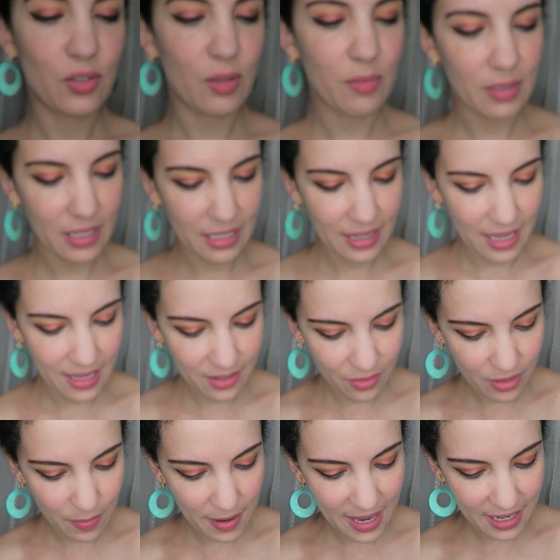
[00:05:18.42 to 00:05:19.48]
or something like that
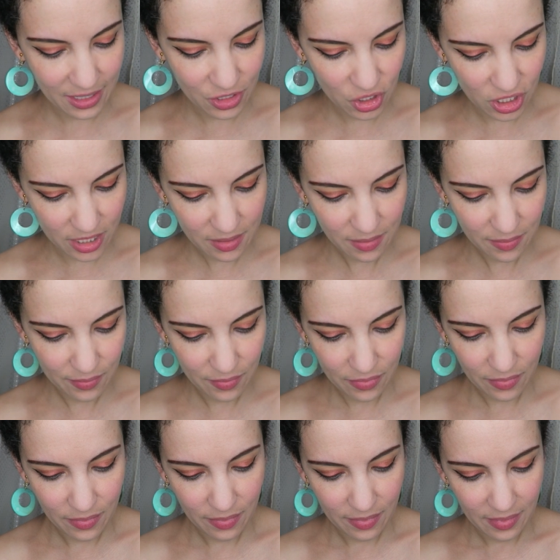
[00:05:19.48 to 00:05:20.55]
on the packaging.
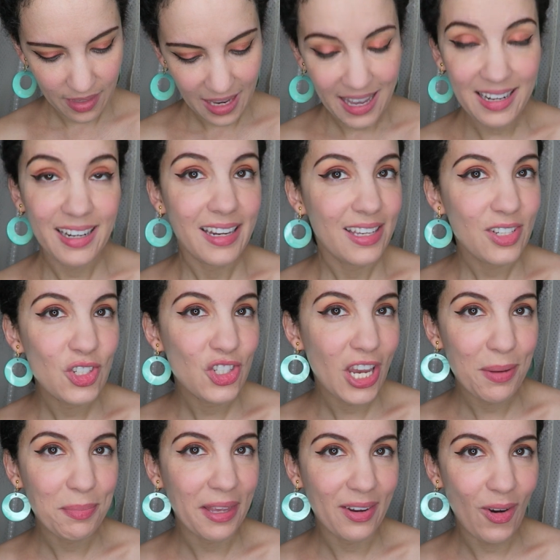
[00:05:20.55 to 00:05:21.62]
And it is
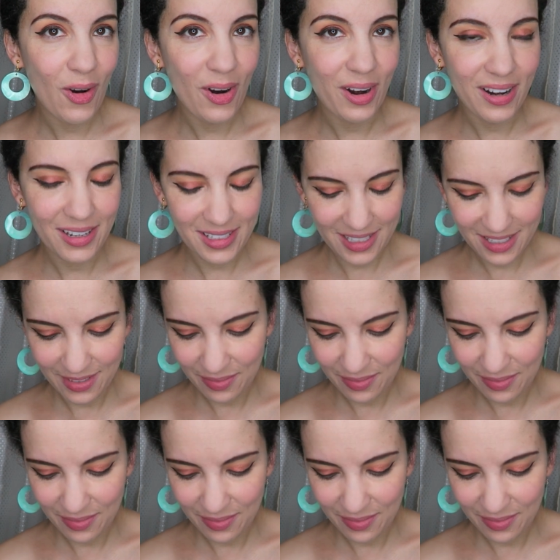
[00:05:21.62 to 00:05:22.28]
shaped like a heart.